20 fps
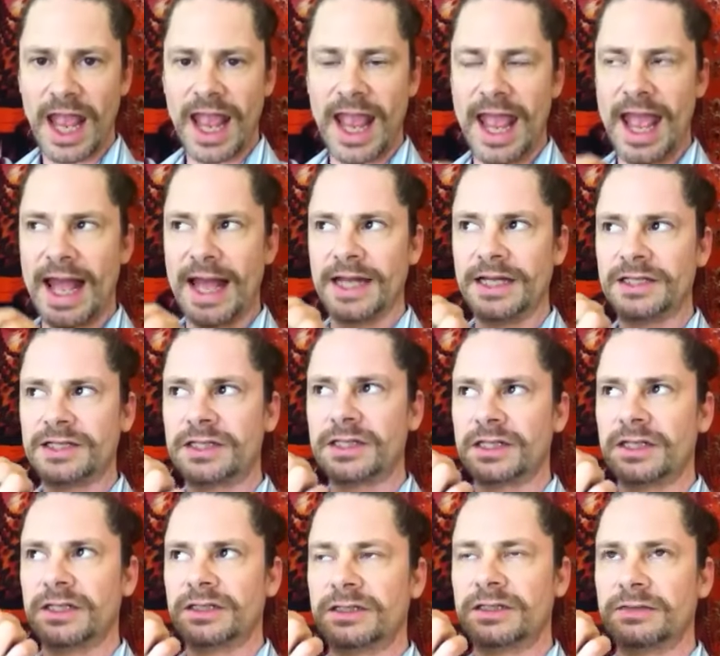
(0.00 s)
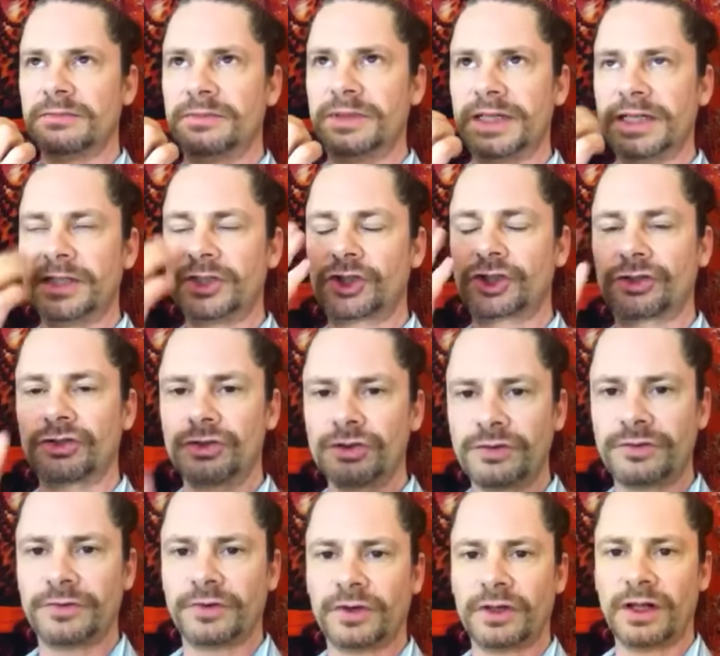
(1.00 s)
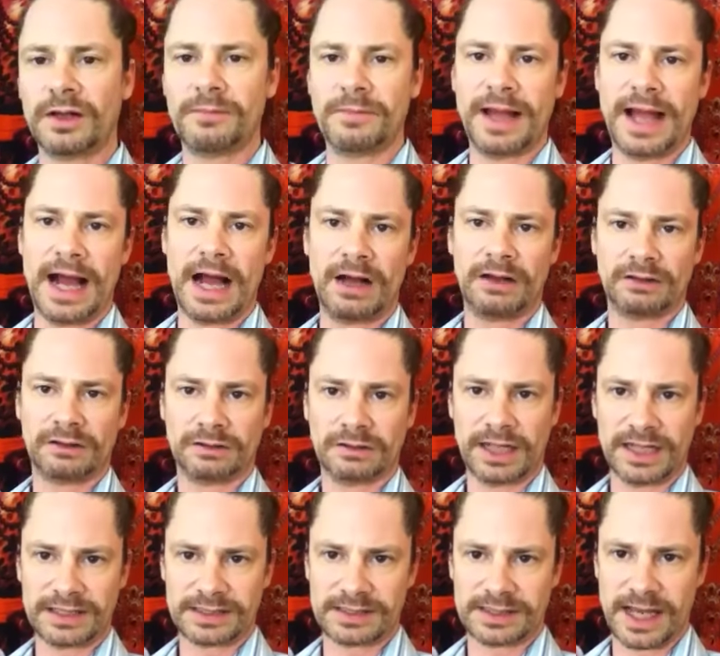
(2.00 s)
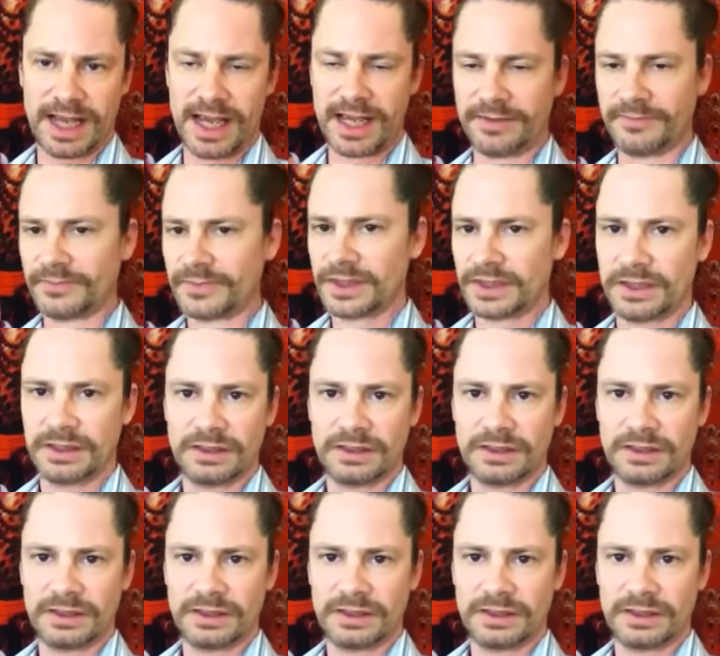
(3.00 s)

and to be truthful about, let's say,